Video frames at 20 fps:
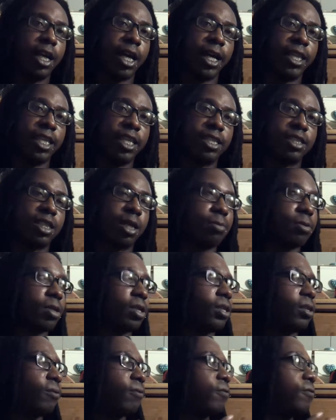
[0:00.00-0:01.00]
I need
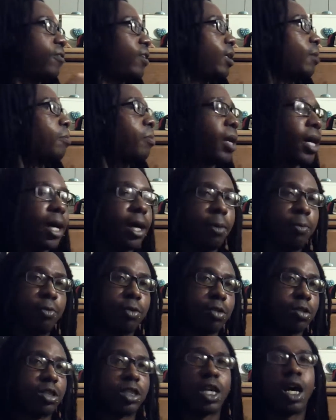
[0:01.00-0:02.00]
something to fit my
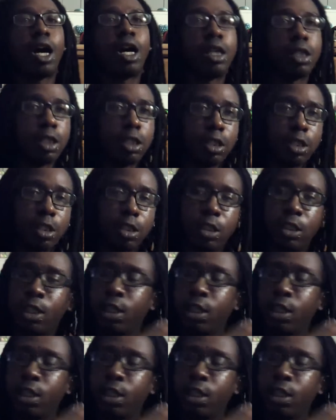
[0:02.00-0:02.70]
persona.